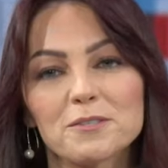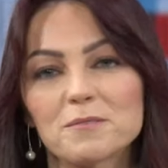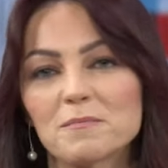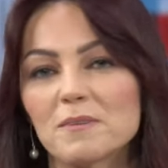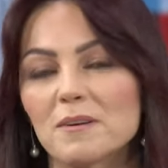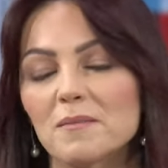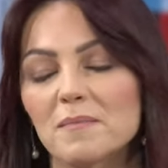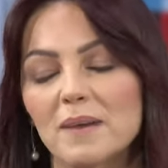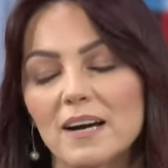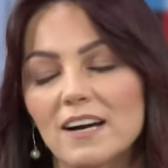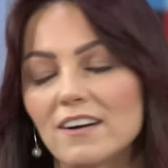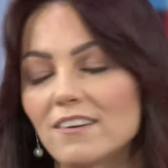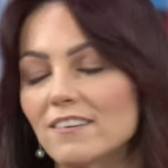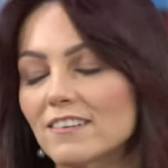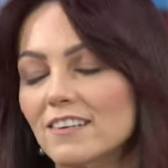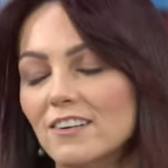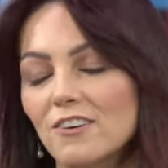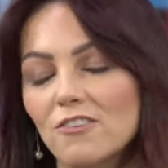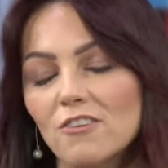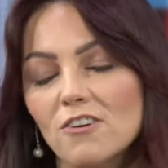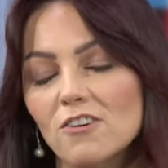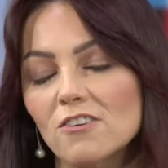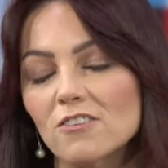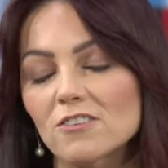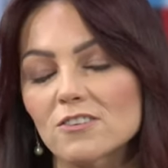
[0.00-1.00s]
to me about
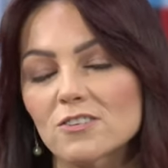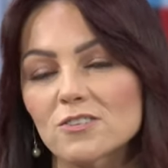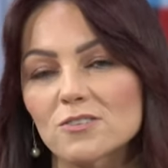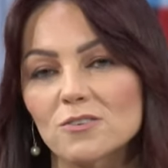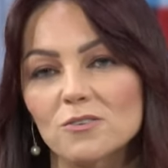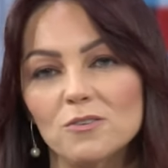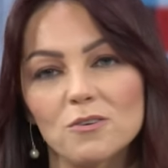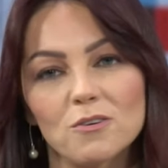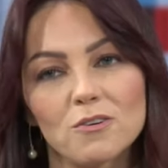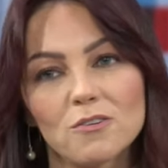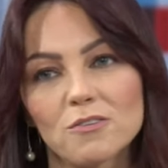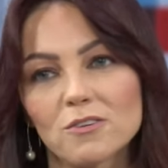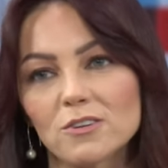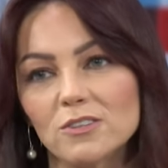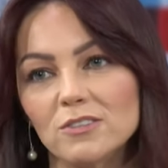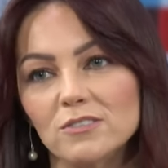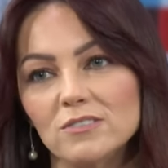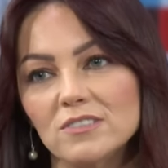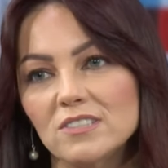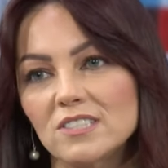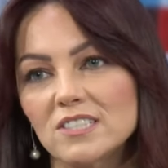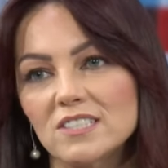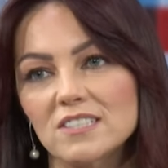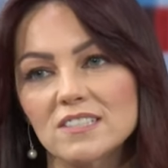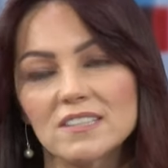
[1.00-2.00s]
Crocs or
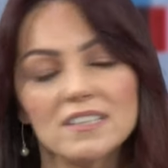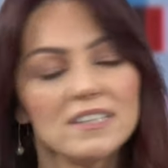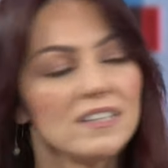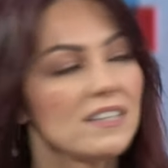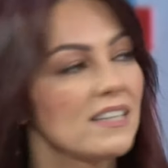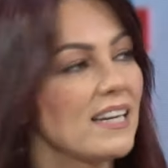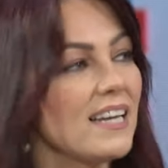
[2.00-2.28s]
Croots.